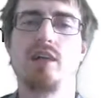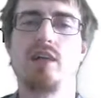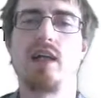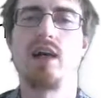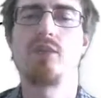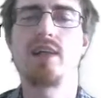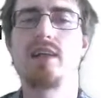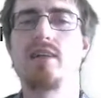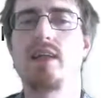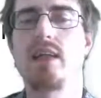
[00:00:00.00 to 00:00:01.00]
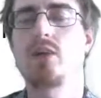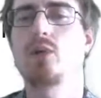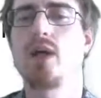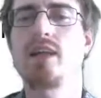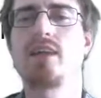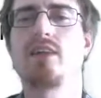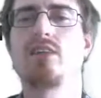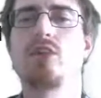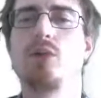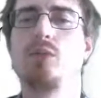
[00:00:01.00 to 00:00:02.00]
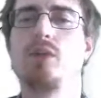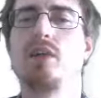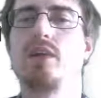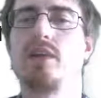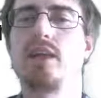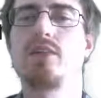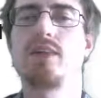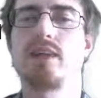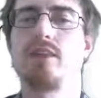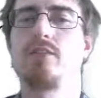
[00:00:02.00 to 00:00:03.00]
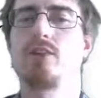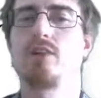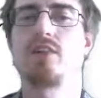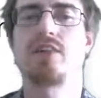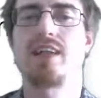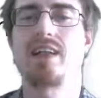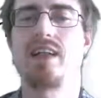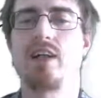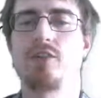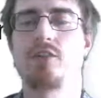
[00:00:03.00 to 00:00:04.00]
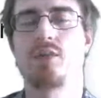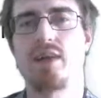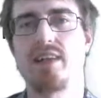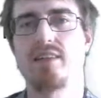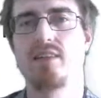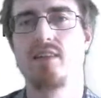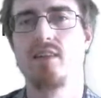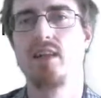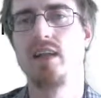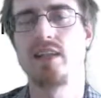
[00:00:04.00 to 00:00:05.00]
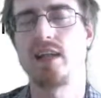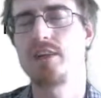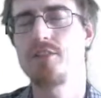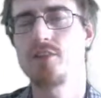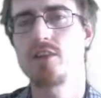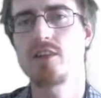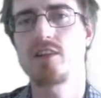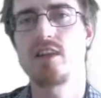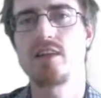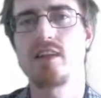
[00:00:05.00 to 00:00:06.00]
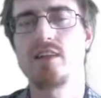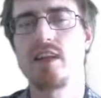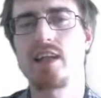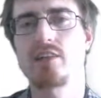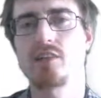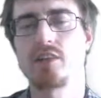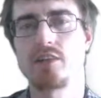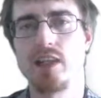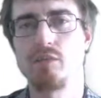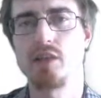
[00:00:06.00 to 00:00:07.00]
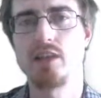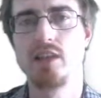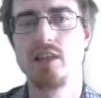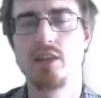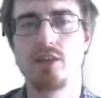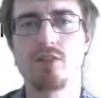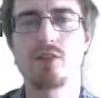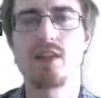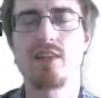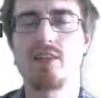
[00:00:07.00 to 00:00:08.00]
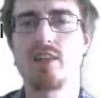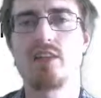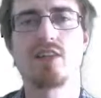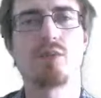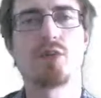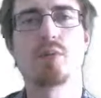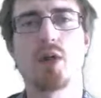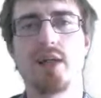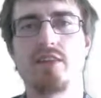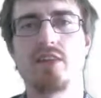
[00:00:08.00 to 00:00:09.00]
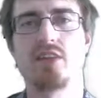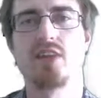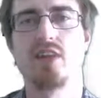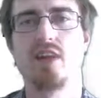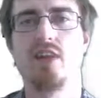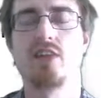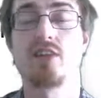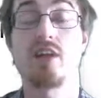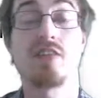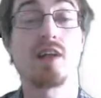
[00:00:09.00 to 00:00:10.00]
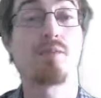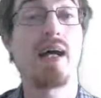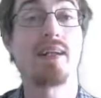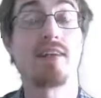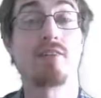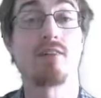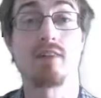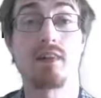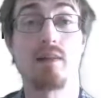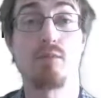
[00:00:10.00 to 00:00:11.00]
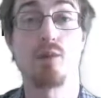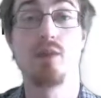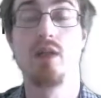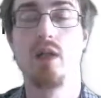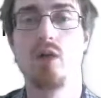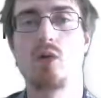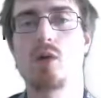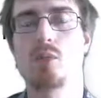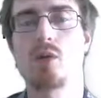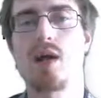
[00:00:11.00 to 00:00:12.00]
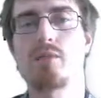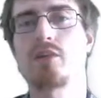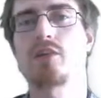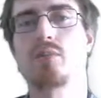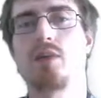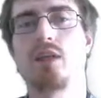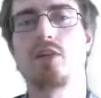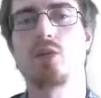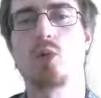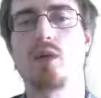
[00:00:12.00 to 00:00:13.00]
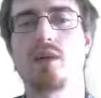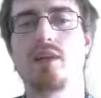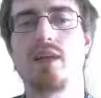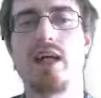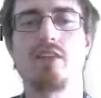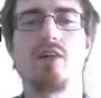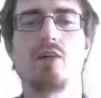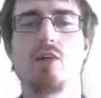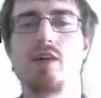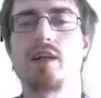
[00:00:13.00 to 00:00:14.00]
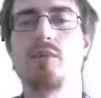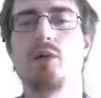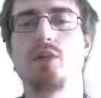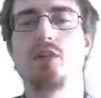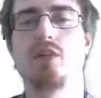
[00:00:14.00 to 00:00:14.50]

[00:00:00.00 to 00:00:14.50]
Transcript: and we incorrectly assumed that you can infer the stack layout from that. Now, if you've watched the lecture on assembly, you've already seen some surprises. Stuff like padding, for example, or parameters being stored as local variables.